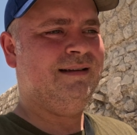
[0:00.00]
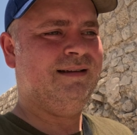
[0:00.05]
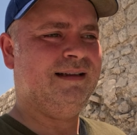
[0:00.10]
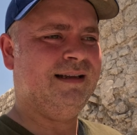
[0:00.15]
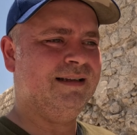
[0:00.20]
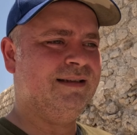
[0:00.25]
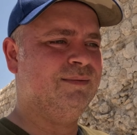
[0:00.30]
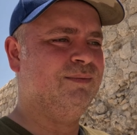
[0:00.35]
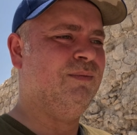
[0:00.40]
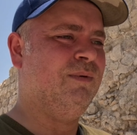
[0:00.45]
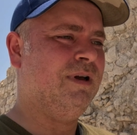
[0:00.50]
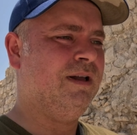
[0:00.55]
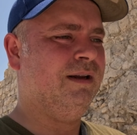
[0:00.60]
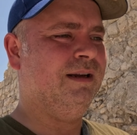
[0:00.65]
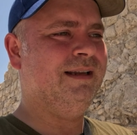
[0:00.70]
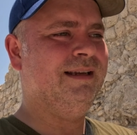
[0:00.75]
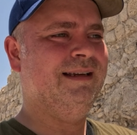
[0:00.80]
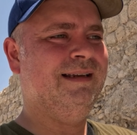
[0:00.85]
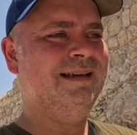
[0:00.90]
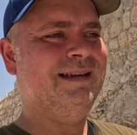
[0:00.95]
That's
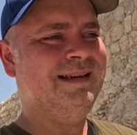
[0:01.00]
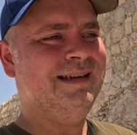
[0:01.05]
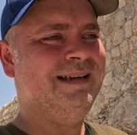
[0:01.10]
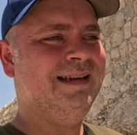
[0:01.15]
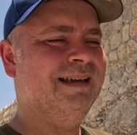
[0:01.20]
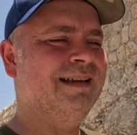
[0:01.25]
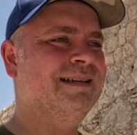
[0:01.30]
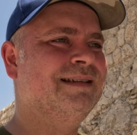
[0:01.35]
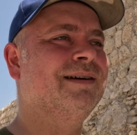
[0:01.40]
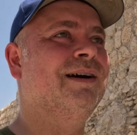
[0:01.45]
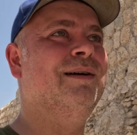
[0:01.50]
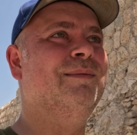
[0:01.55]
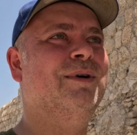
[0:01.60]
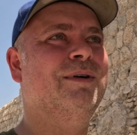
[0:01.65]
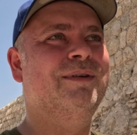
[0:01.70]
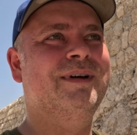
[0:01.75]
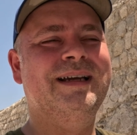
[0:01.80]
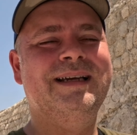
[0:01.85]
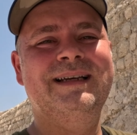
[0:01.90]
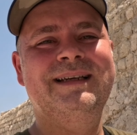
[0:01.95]
well in time
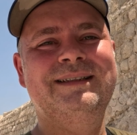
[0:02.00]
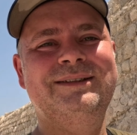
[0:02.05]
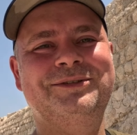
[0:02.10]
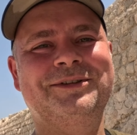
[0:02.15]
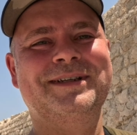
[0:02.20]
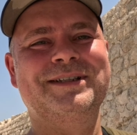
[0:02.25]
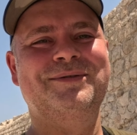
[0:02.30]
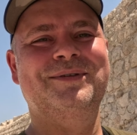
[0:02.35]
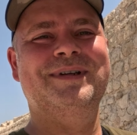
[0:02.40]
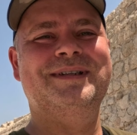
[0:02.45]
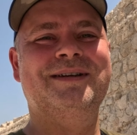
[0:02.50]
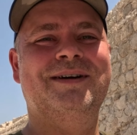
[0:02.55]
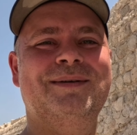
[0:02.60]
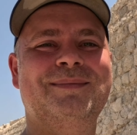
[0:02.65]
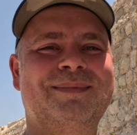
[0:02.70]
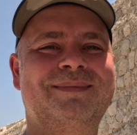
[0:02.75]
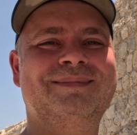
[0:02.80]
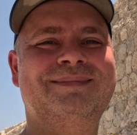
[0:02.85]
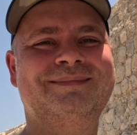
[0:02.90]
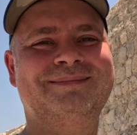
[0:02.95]
of a transfer time.